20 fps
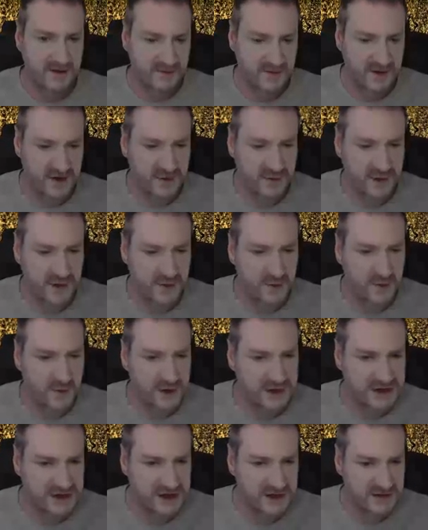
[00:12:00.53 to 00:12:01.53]
Again, for you people
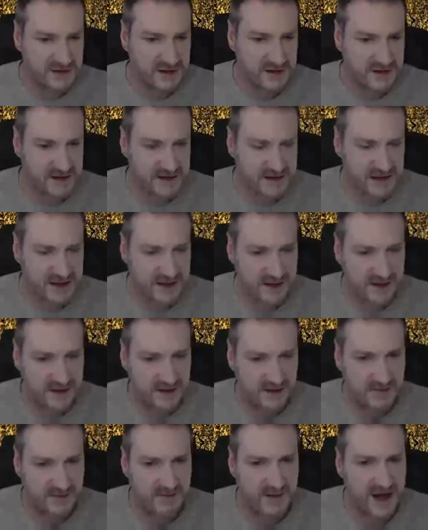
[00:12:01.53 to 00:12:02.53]
watching that
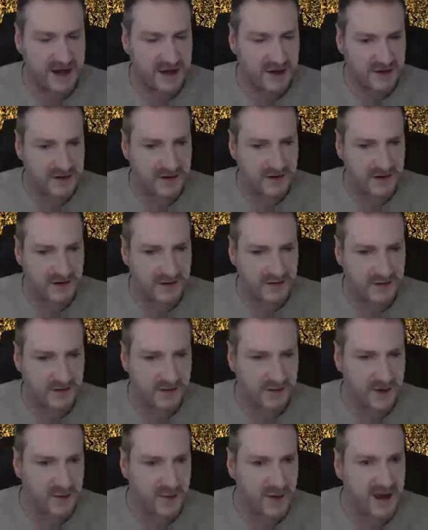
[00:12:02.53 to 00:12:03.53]
uh, may not
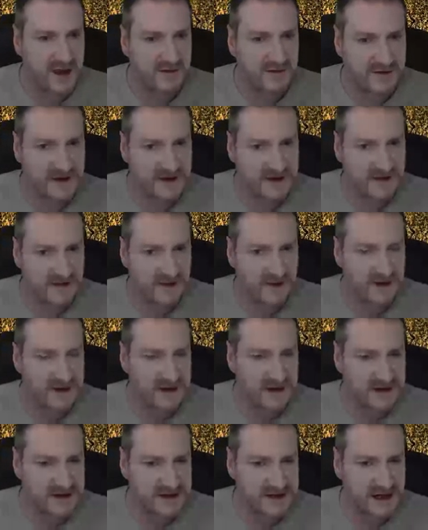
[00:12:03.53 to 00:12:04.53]
be aware, that the
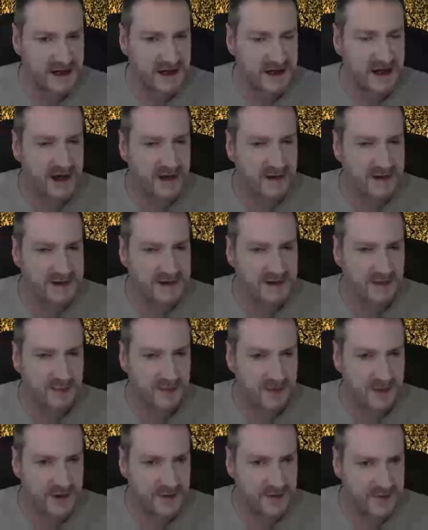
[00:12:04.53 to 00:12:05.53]
render you're seeing here is a
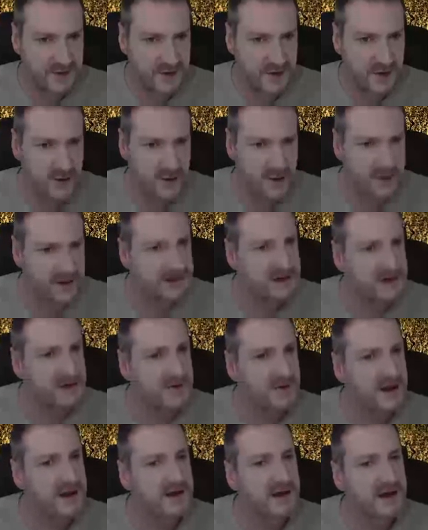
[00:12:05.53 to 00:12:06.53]
preview
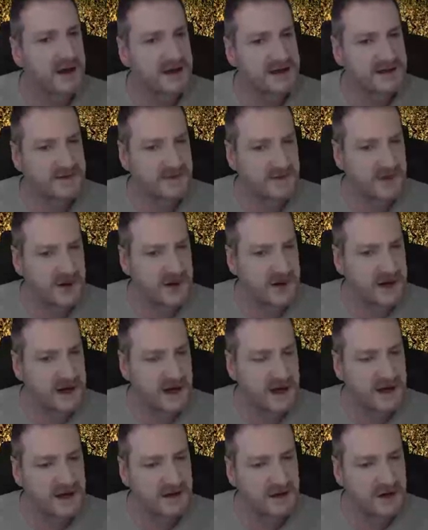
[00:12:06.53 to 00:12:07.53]
quality render. It's
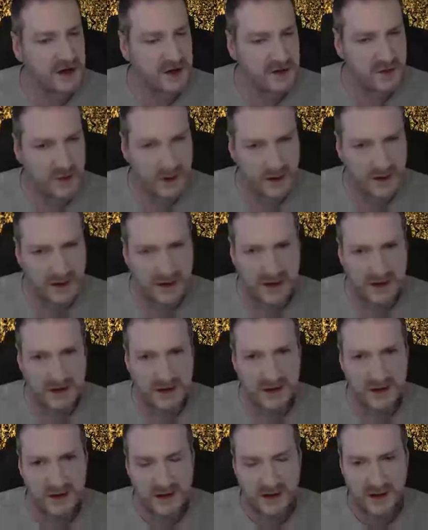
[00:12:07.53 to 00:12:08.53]
very uh, low quality.
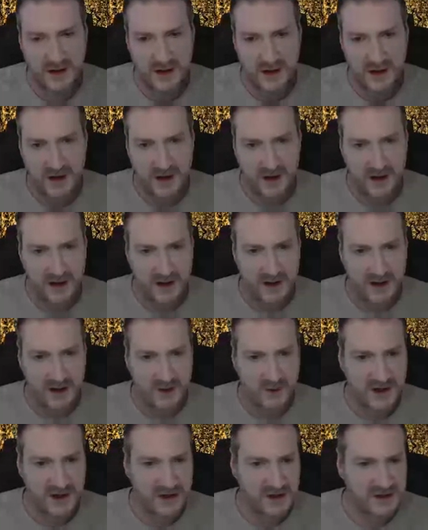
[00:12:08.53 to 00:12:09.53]

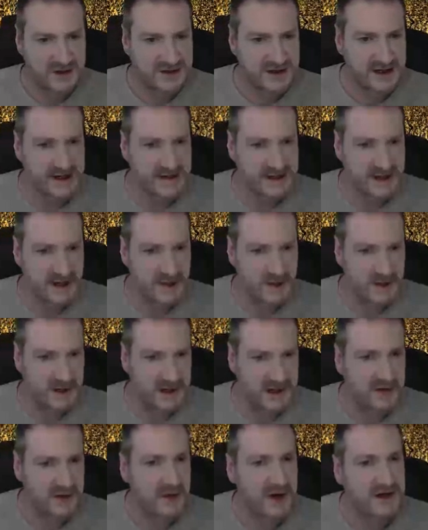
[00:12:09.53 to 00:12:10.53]
We use these low
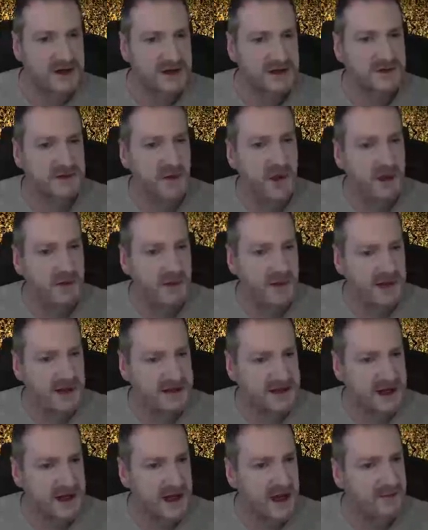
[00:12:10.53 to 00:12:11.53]
quality renders while
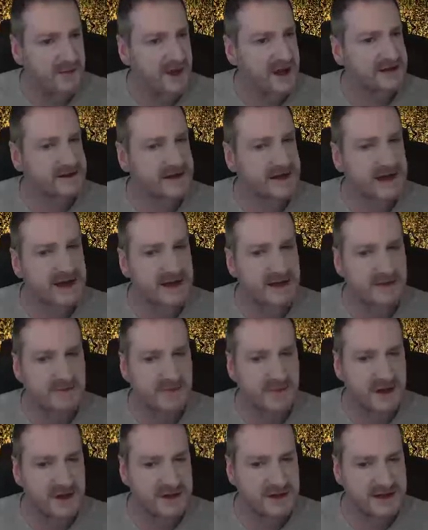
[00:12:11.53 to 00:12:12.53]
we're setting up our
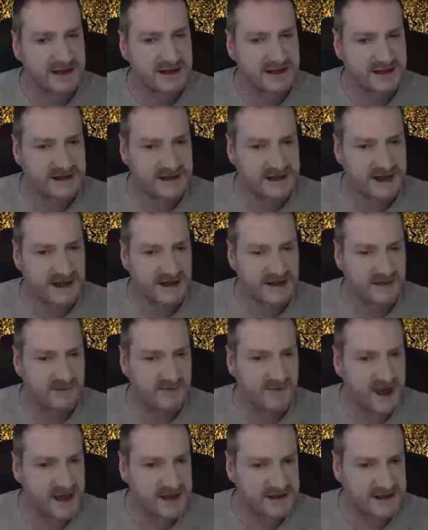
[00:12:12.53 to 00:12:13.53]
scene because it's uh,
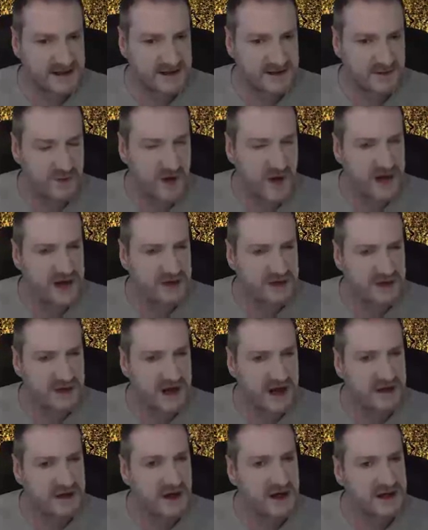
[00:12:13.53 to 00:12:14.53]
the fastest way
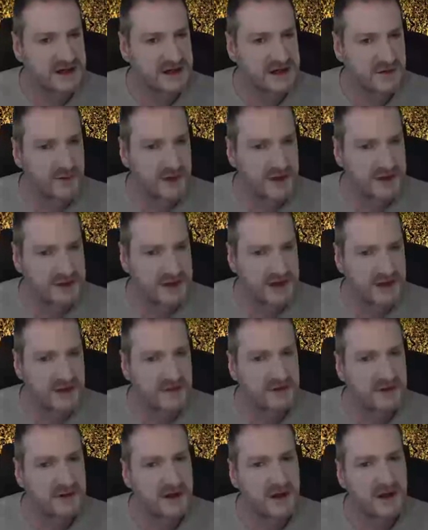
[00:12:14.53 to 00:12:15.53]
to get an idea of what it's
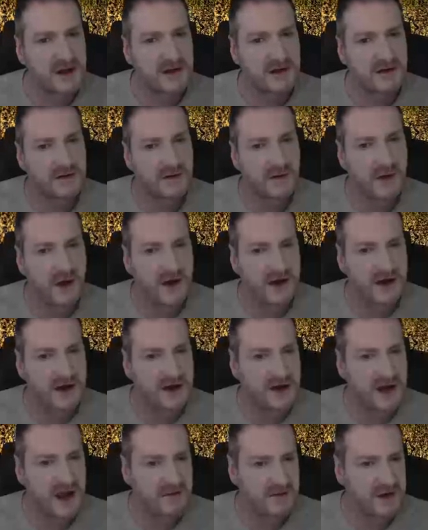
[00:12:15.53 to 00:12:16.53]
going to look like. I
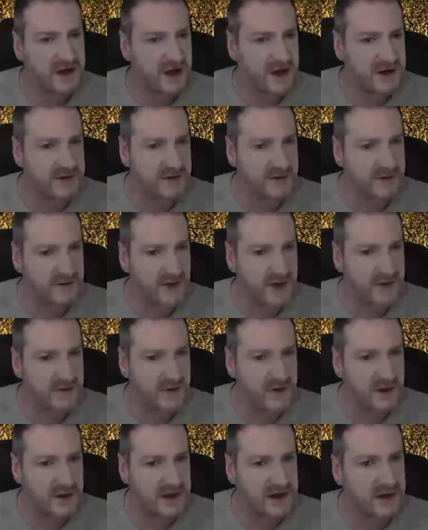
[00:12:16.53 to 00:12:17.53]
don't ever go to a
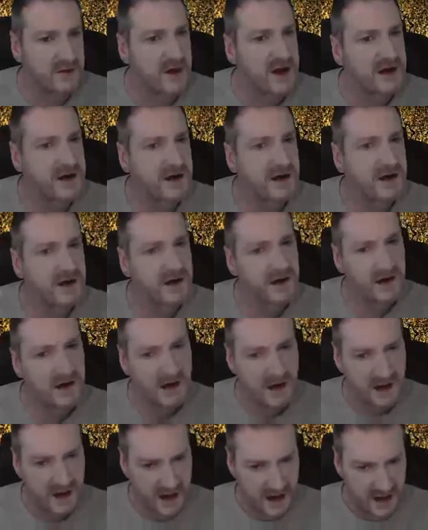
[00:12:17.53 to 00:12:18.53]
final quality render
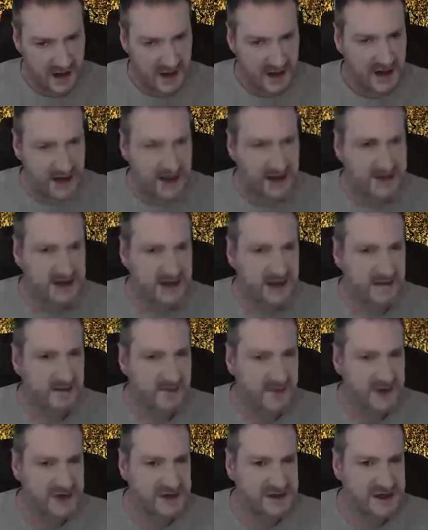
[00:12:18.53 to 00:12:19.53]
until
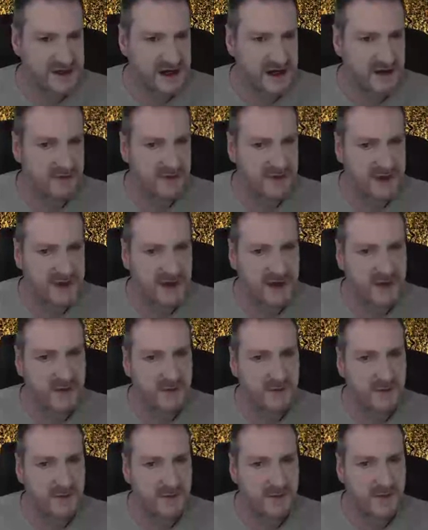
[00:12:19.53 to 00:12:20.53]
I've finished setting everything
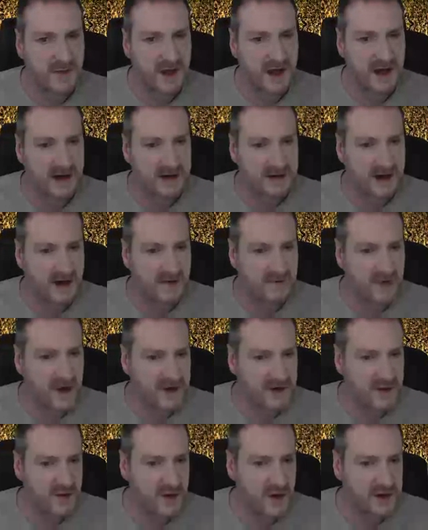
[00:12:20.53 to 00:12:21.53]
up. And a
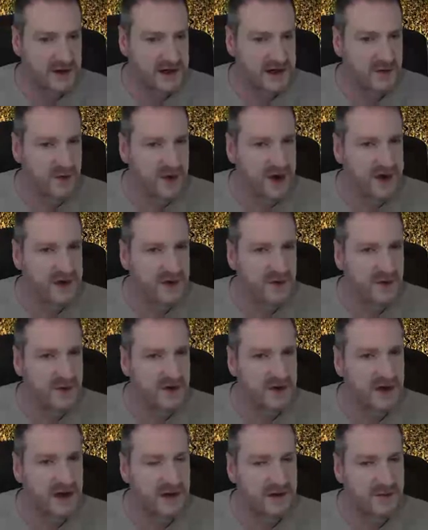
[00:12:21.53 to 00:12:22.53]
final quality render
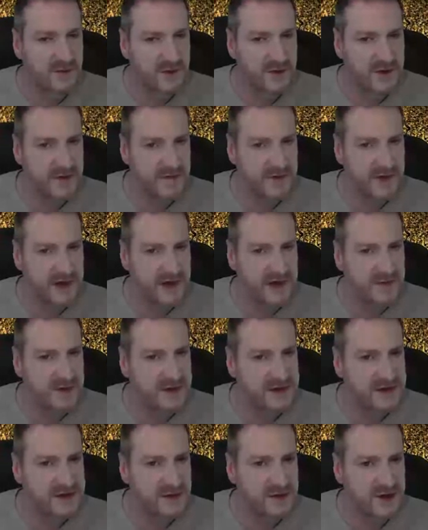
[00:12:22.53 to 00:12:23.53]
will uh, improve the
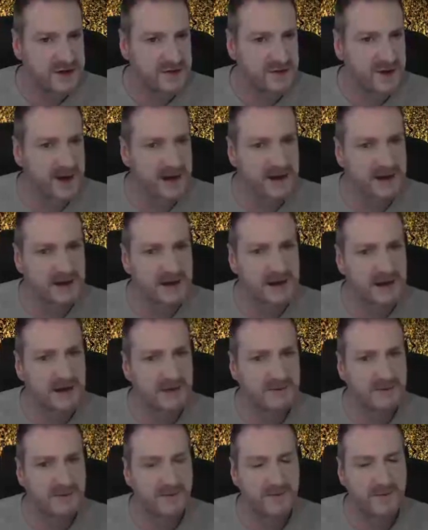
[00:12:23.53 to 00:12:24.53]
image quite dramatically.
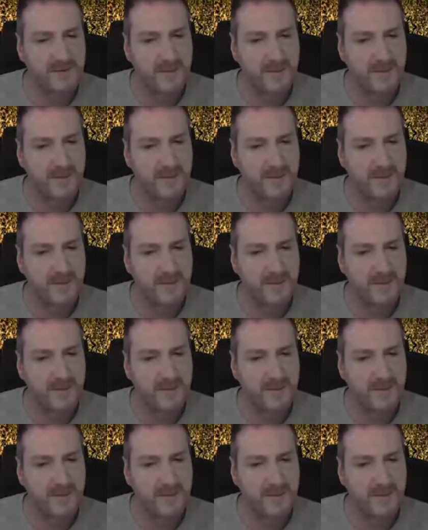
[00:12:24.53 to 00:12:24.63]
